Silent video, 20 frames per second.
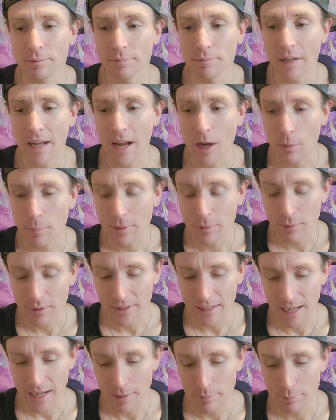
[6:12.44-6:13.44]
helping with
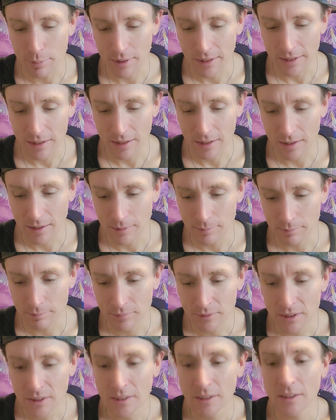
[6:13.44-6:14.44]
that, but
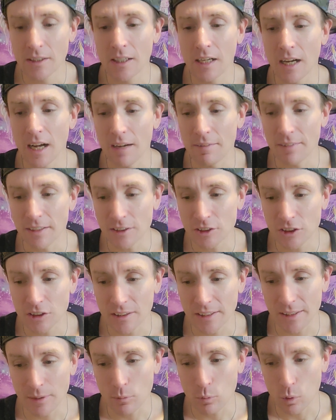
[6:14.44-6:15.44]

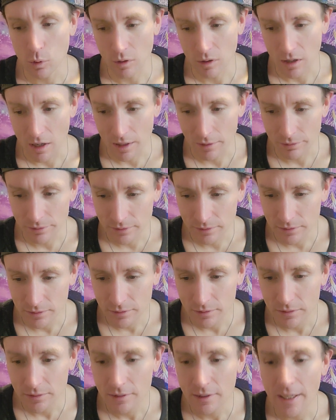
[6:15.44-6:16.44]
eventually it wore off,
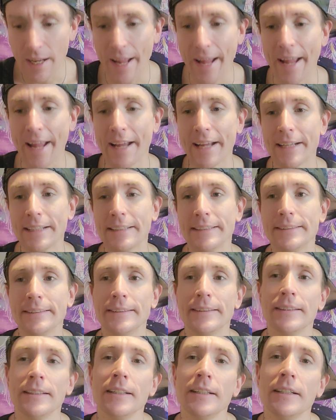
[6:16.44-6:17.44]

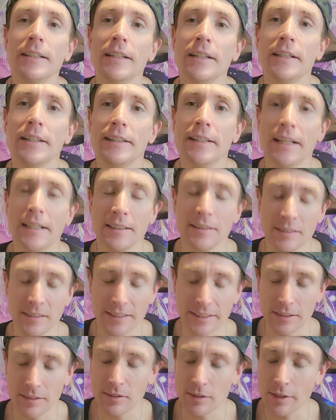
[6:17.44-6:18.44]
and then
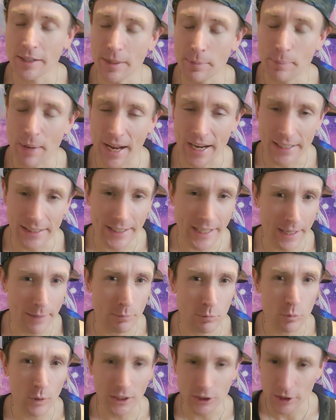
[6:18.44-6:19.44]
the pain
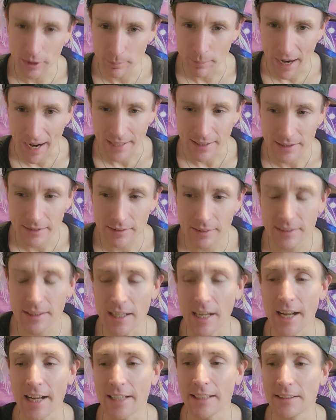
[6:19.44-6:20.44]
came rushing back,
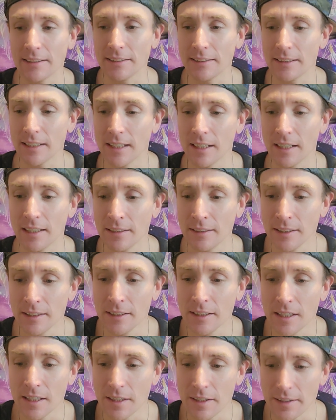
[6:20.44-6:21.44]
and
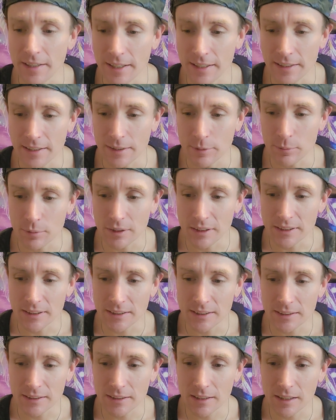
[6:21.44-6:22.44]
then it
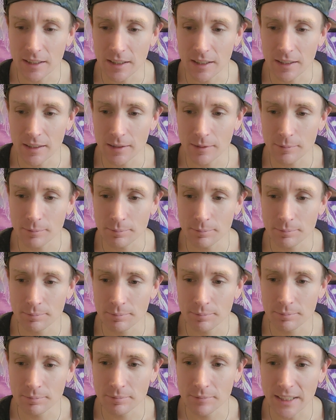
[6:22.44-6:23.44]
was
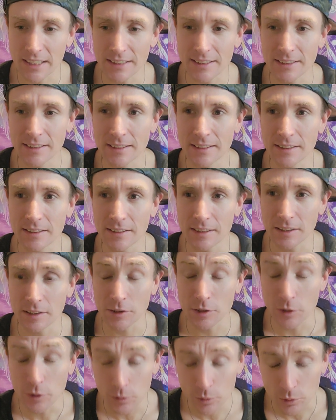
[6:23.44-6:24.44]
the
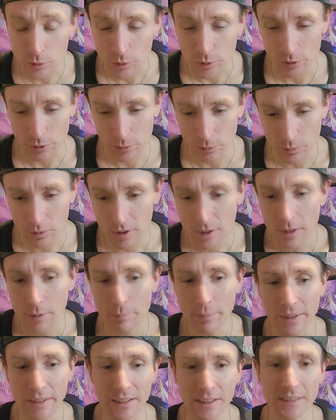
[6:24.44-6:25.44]
new crew,
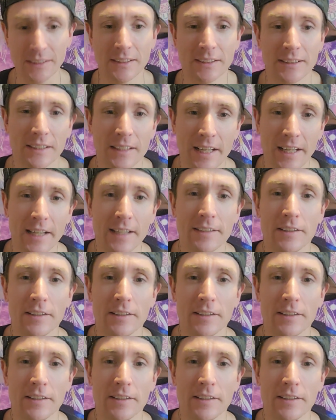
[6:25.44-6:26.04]
because they